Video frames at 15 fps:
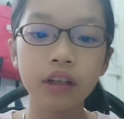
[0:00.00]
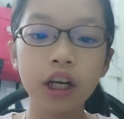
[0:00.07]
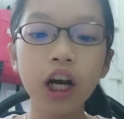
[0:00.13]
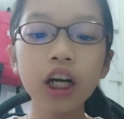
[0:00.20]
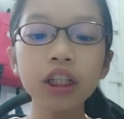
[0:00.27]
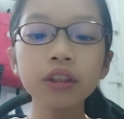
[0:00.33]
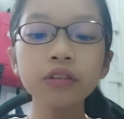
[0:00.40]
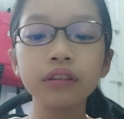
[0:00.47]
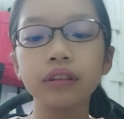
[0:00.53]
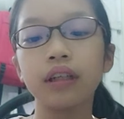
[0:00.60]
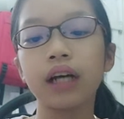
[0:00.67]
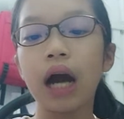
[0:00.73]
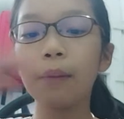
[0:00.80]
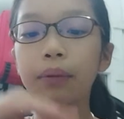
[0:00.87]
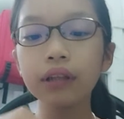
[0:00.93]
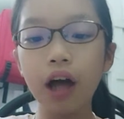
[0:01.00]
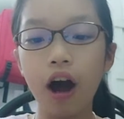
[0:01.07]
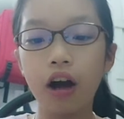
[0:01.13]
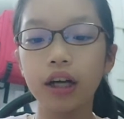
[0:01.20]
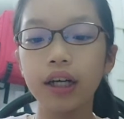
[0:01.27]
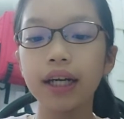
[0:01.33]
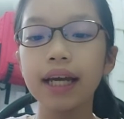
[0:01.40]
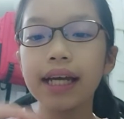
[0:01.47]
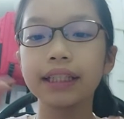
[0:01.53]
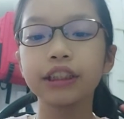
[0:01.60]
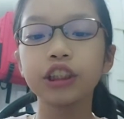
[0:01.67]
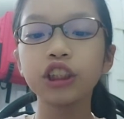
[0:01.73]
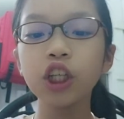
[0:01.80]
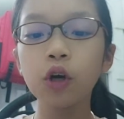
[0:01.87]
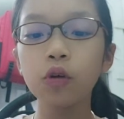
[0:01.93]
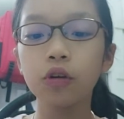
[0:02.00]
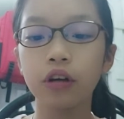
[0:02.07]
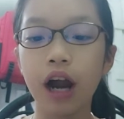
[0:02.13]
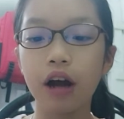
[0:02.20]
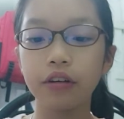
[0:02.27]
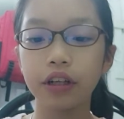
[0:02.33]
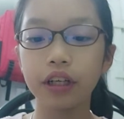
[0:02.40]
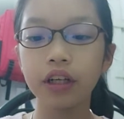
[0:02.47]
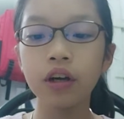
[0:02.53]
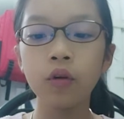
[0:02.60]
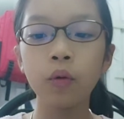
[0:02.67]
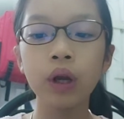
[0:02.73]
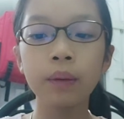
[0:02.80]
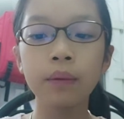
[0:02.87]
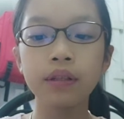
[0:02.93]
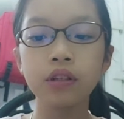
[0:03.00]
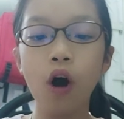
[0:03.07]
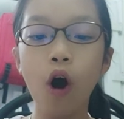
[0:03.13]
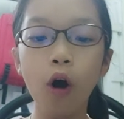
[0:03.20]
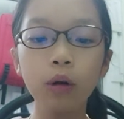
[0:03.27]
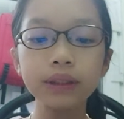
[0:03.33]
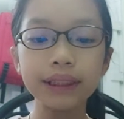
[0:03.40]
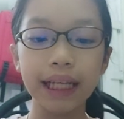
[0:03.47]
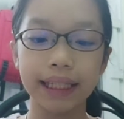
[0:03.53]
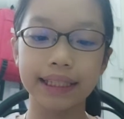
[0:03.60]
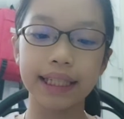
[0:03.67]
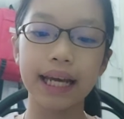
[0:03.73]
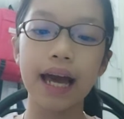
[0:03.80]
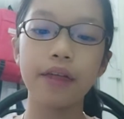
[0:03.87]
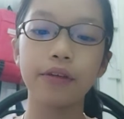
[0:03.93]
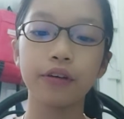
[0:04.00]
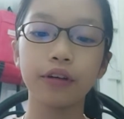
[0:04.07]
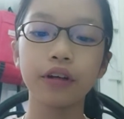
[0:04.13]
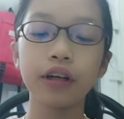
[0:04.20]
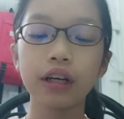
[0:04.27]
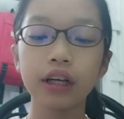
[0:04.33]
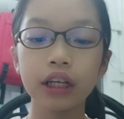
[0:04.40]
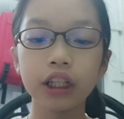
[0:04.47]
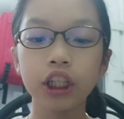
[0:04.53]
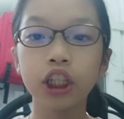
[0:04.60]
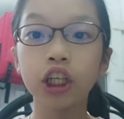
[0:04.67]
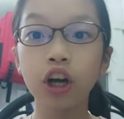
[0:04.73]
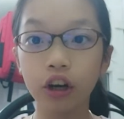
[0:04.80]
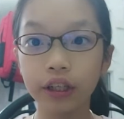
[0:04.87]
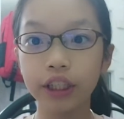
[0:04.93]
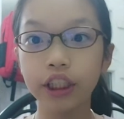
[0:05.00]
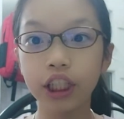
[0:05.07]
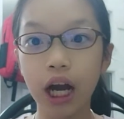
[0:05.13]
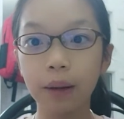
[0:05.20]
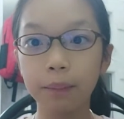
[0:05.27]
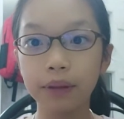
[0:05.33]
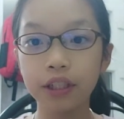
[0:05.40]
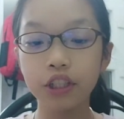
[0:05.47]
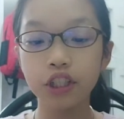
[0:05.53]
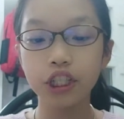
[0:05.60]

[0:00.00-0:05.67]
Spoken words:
Girls, come along. It's so crowded. We must all stick together, Charlie Chaplin